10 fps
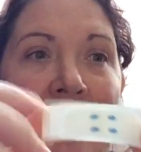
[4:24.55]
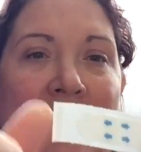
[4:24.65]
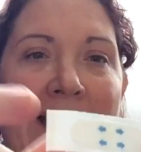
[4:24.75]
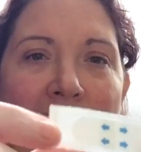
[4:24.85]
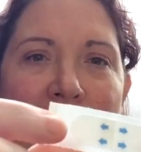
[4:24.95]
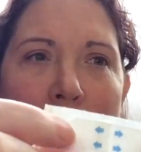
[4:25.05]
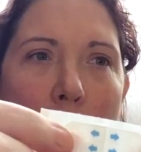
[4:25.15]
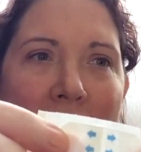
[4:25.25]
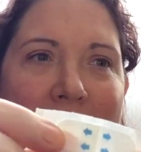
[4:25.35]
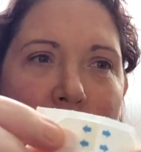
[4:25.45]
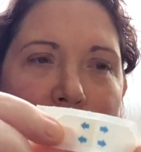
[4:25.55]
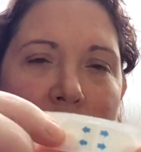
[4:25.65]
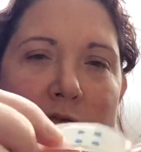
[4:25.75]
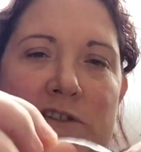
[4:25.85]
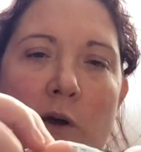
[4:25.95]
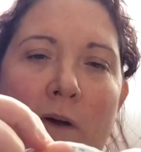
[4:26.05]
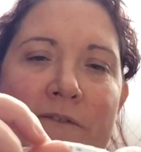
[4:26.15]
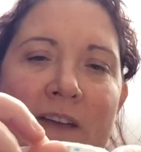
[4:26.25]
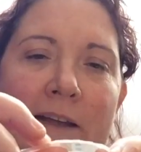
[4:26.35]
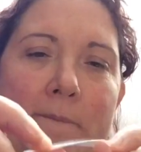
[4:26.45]
They have little arrows on, so I
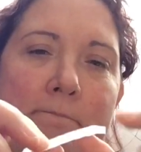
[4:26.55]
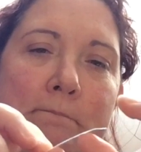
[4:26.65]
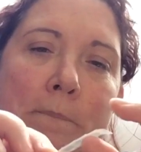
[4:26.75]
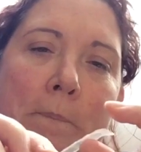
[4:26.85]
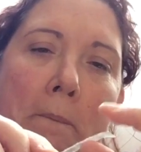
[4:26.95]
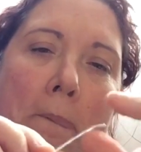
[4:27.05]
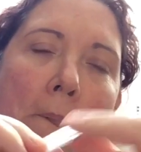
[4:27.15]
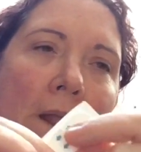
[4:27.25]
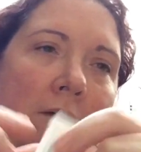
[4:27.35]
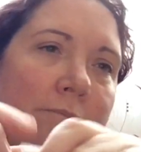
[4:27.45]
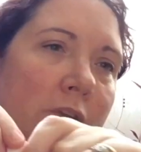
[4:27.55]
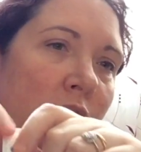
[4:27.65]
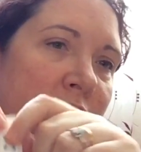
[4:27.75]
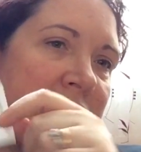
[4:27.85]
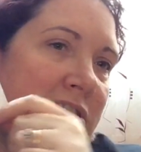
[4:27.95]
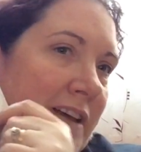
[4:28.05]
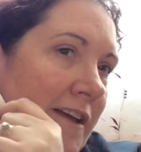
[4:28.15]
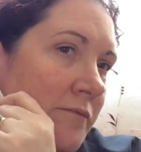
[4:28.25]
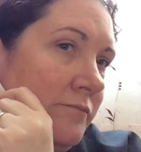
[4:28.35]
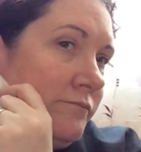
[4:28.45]
think
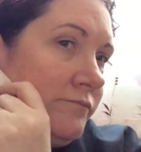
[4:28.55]
obviously